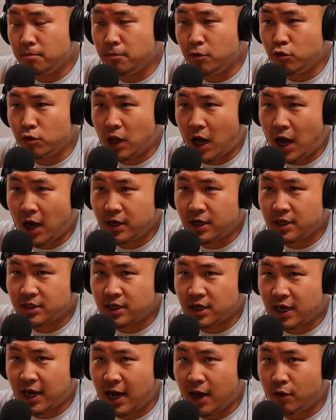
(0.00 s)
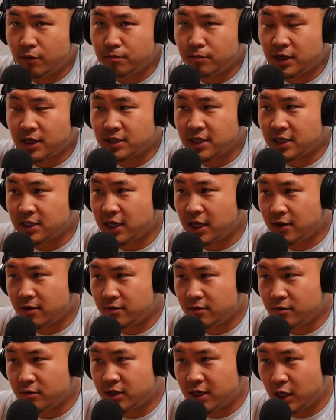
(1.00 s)
Mulan doesn't count because that's like
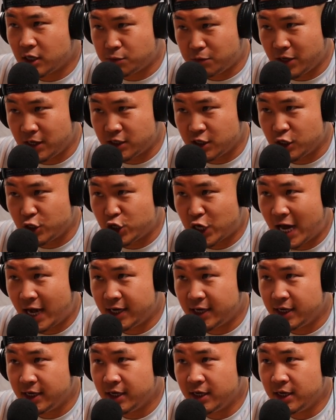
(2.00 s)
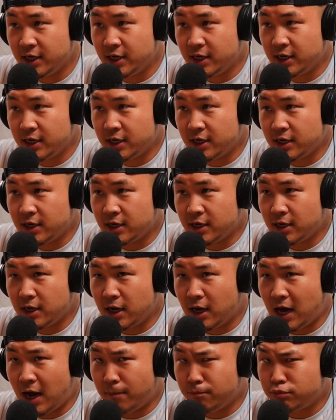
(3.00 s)
takes place in China.
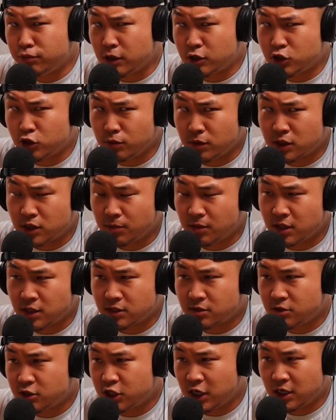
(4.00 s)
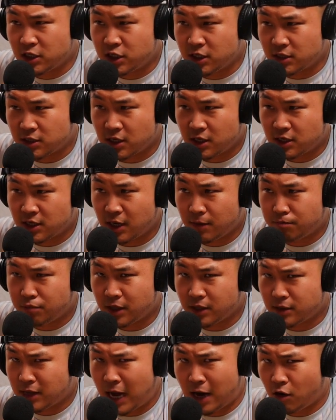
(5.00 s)
I'm assuming some of this Shang-Chi is going to take
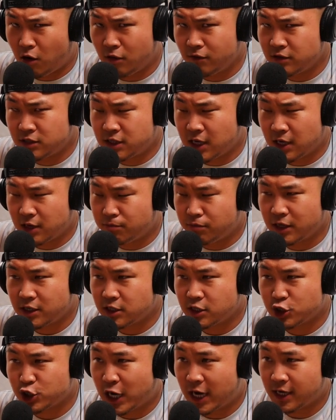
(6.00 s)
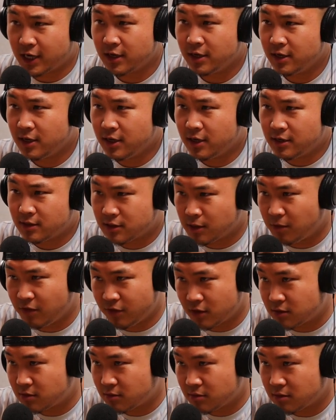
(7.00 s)
place. Not all of it's taking place in China. Some
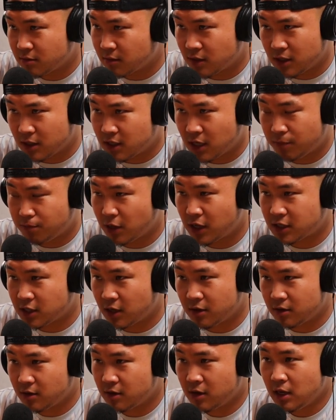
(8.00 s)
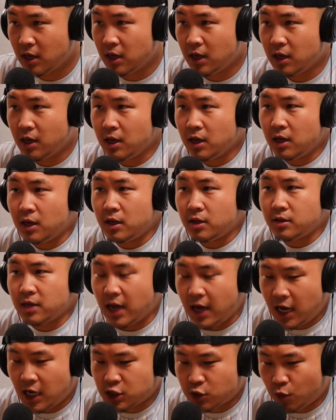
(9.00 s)
of it's Asian women are kind of in the game.
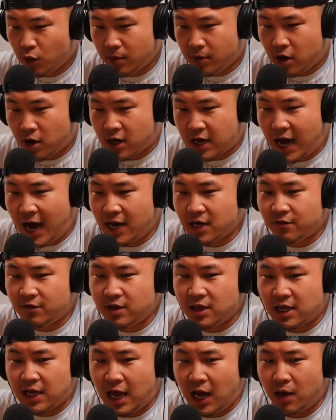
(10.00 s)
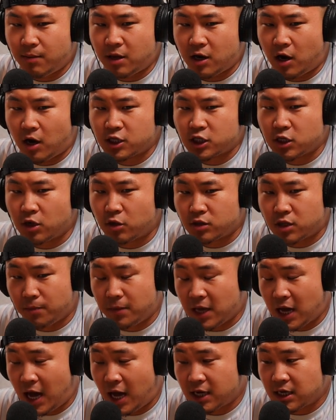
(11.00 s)
Yeah, Asian women are kind of in the game. Better. also, to
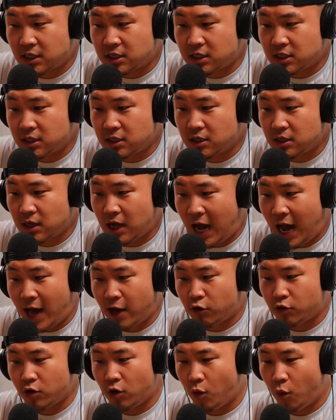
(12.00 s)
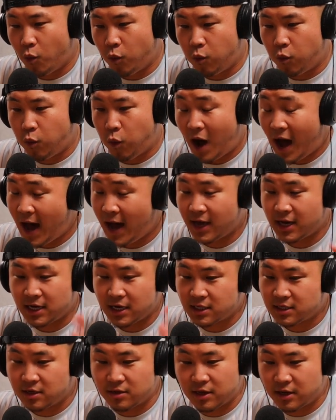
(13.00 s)
be honest, I don't know why it
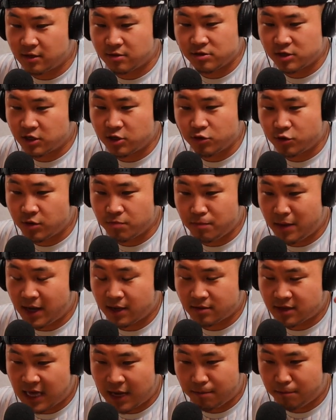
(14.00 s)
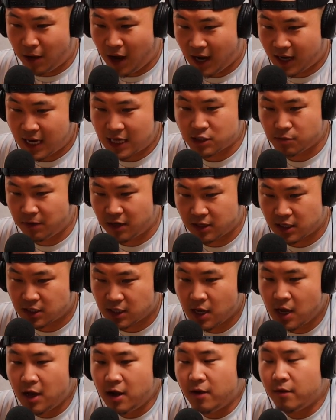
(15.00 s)
is, and you could make ten podcasts about
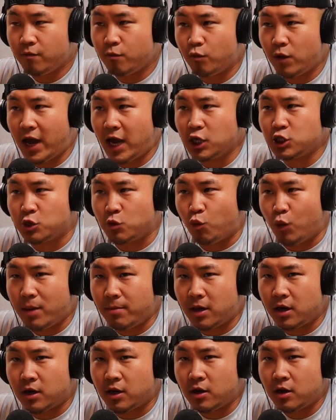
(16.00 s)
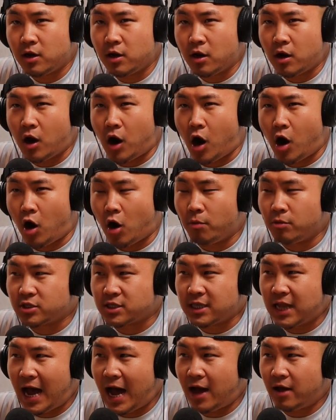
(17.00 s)
this. Asian women are
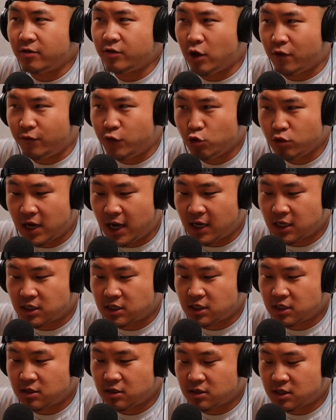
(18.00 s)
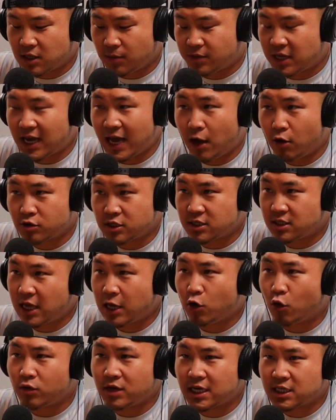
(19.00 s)
almost not. They're viewed as something else.
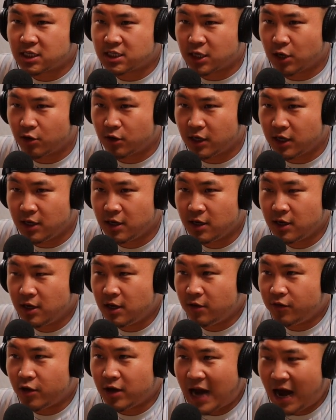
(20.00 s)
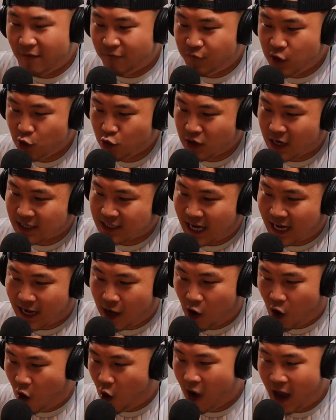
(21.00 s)
They don't necessarily. They're not viewed as like
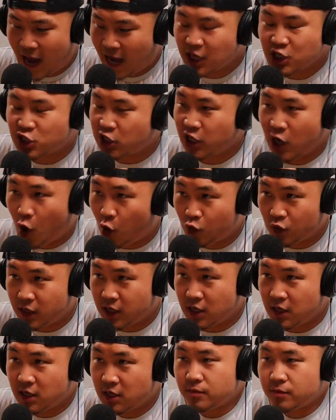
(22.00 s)
Asian only.